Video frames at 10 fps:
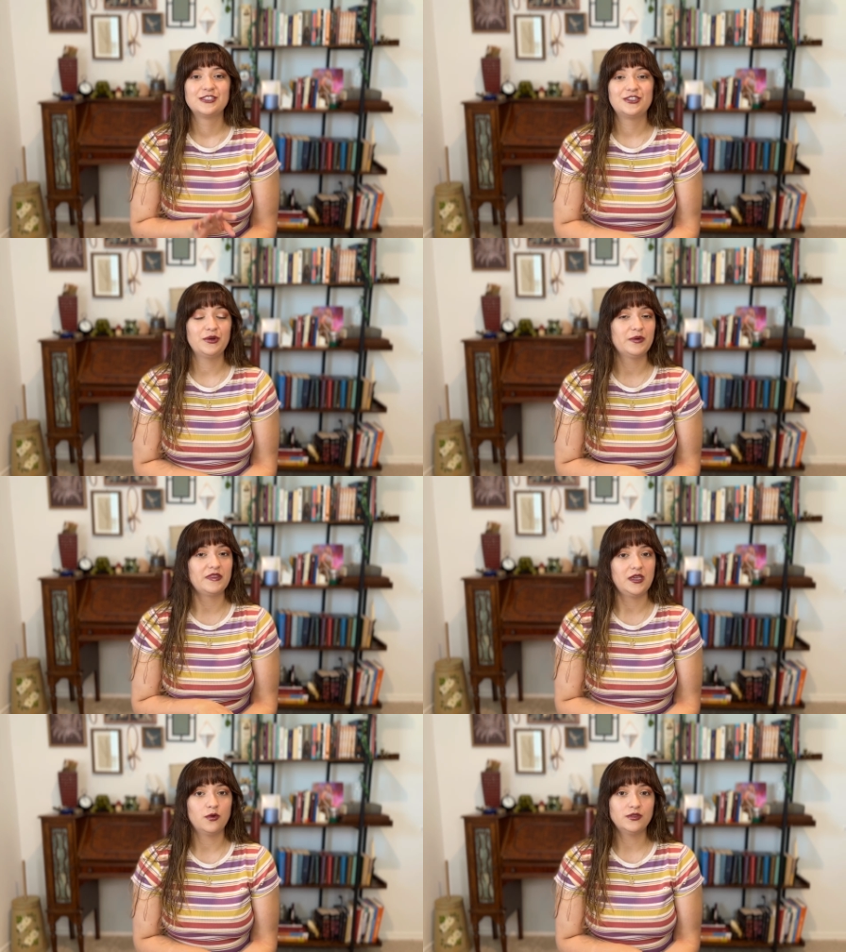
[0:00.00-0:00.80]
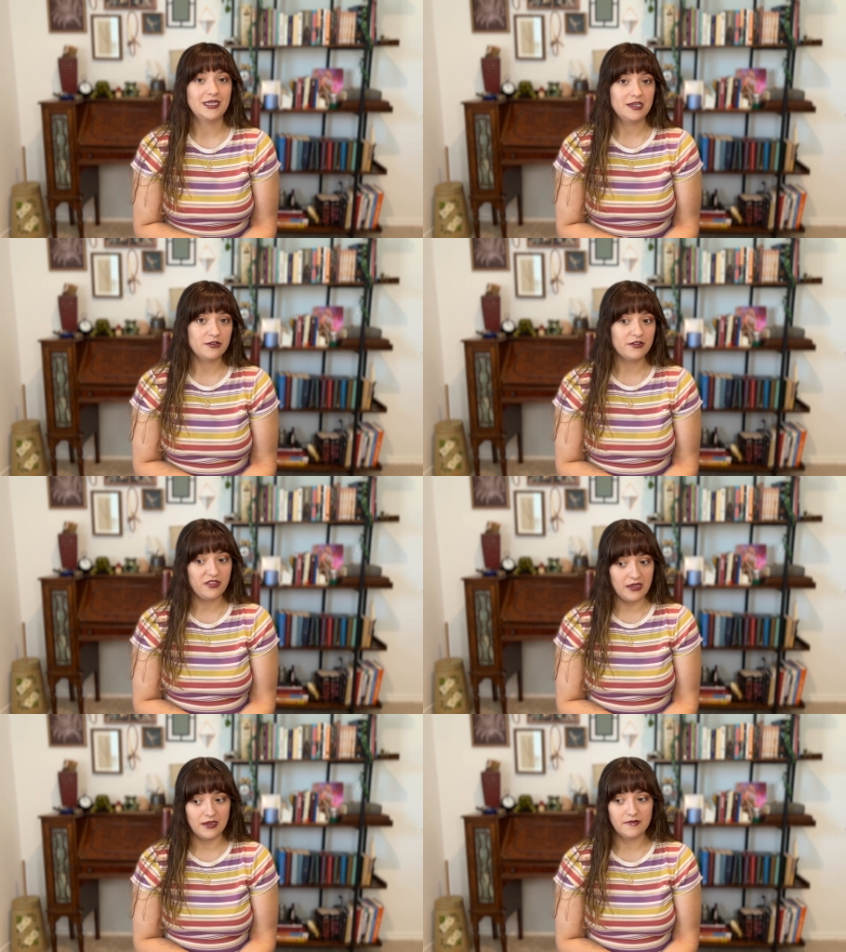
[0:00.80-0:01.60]
So the only other
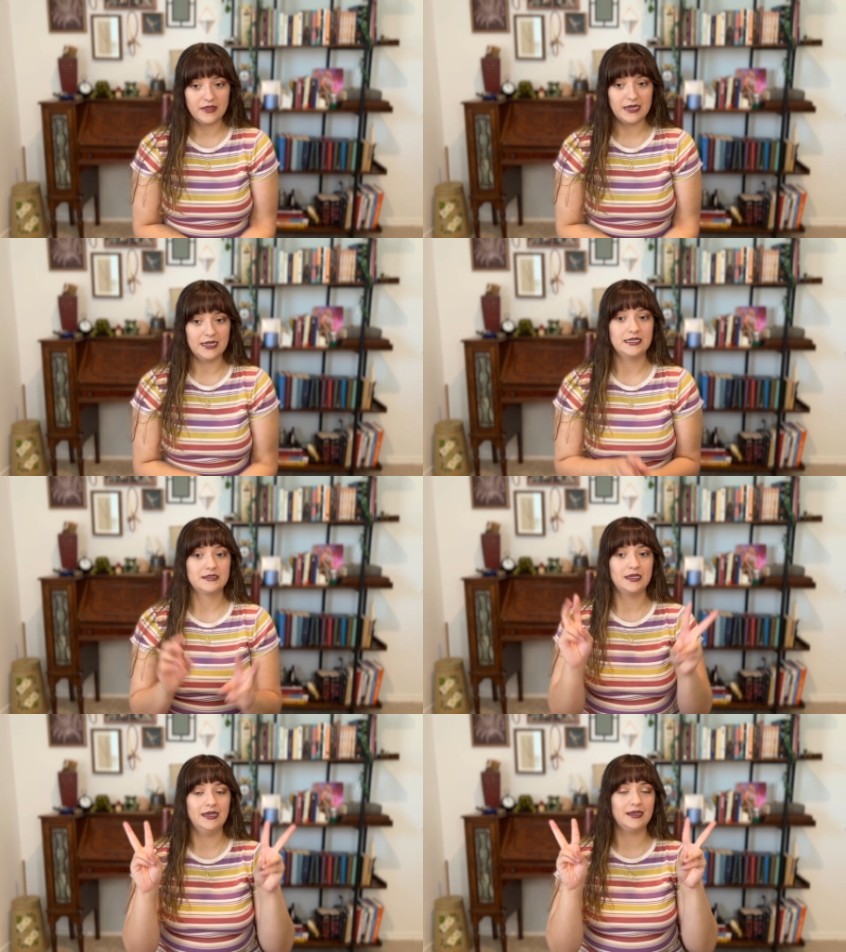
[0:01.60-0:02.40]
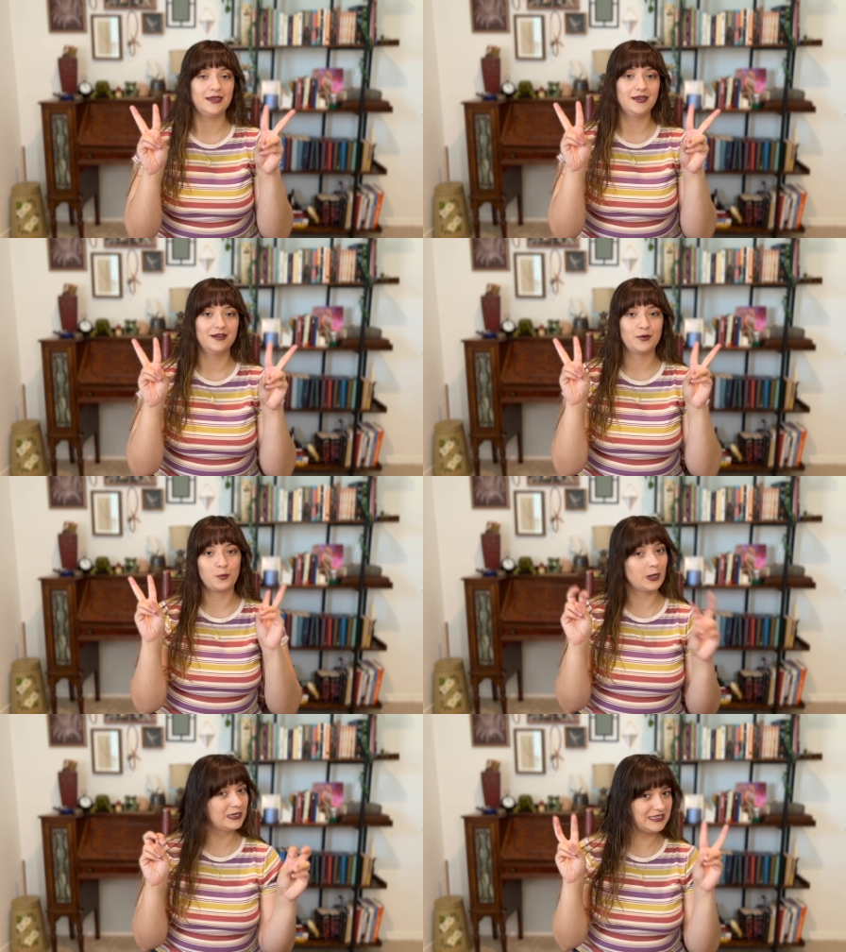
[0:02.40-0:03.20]
thing that is a
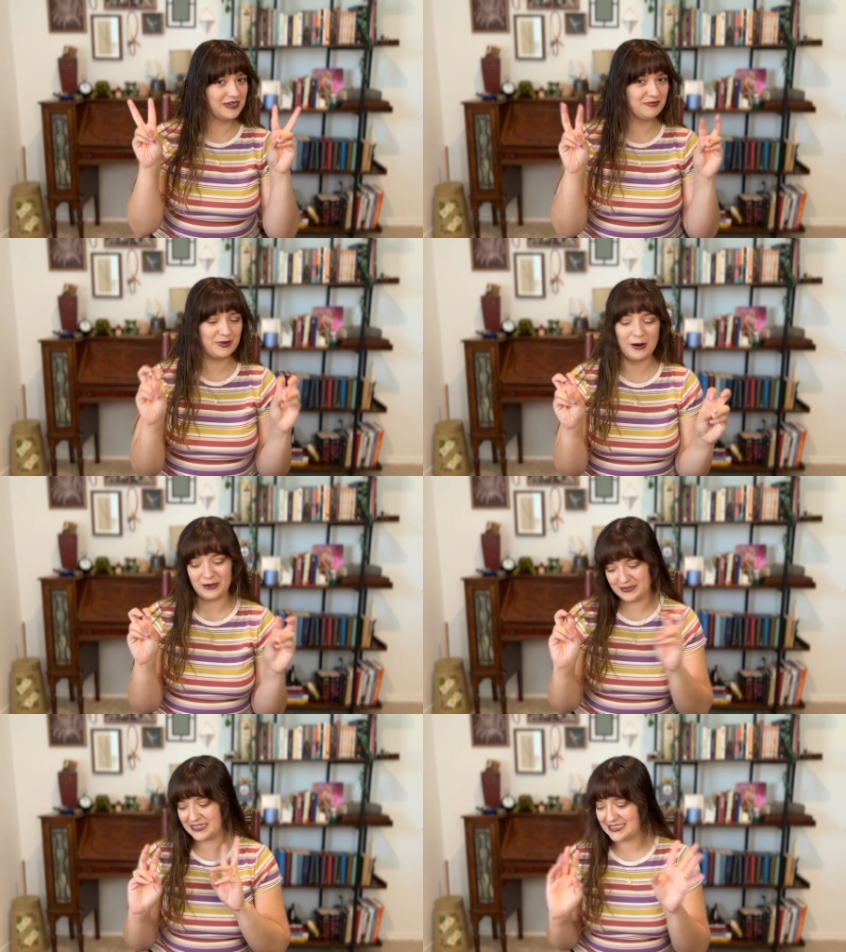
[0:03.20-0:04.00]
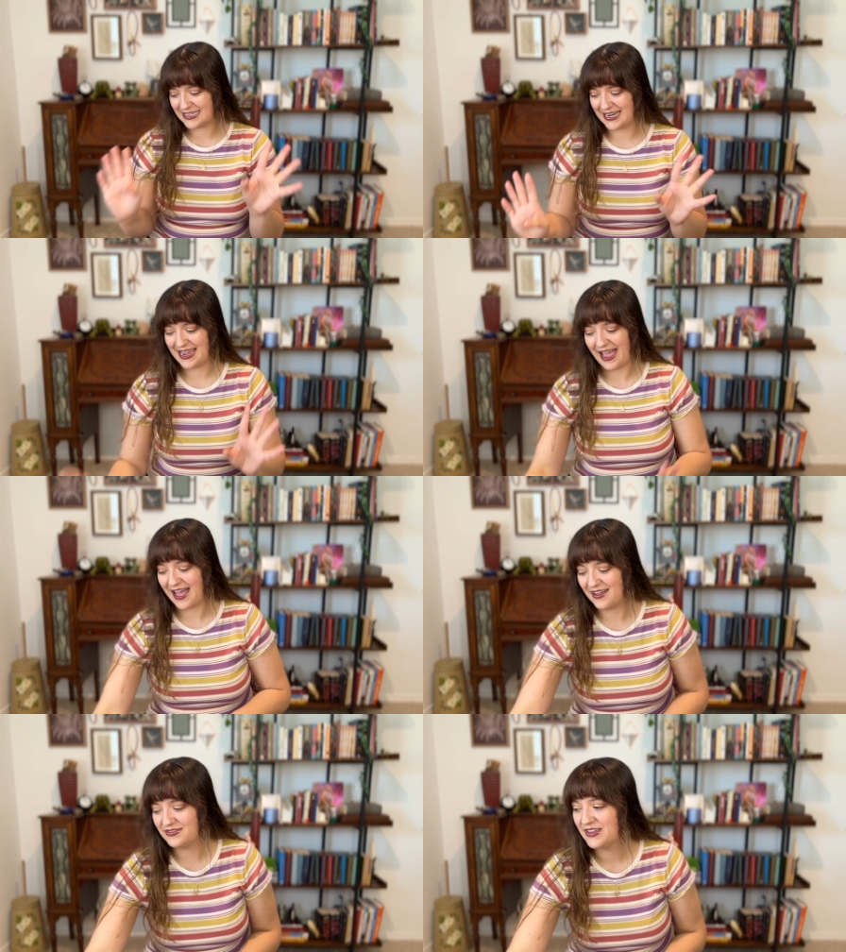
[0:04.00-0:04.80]
works in progress that I
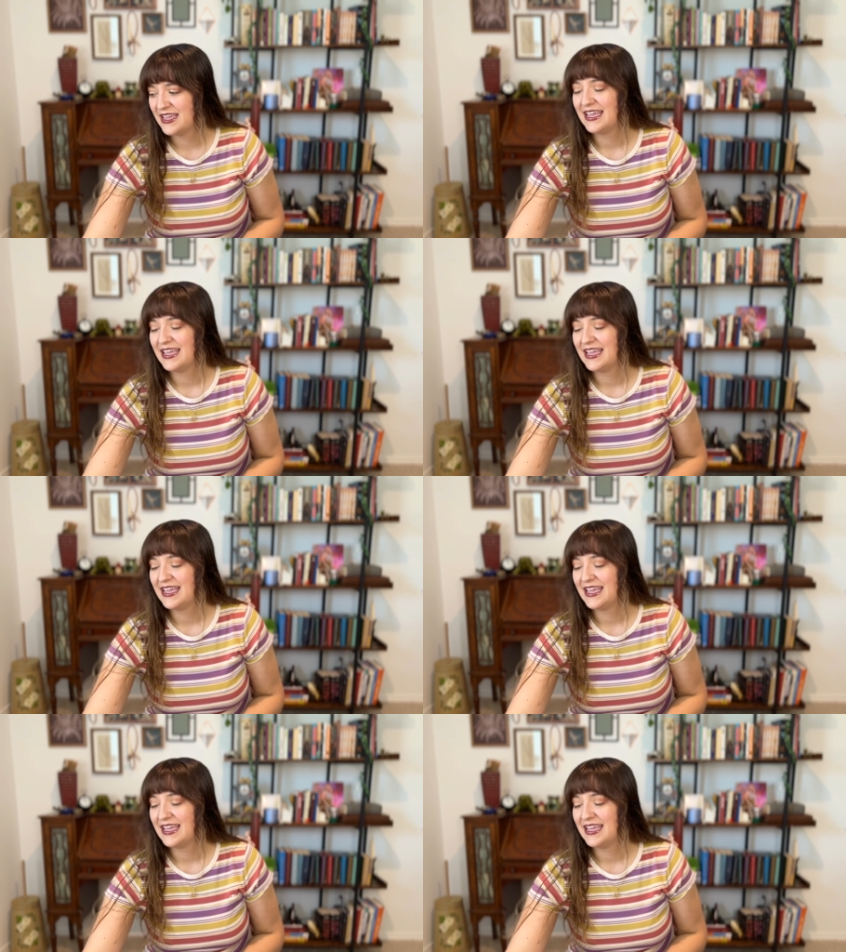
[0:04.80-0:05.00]
have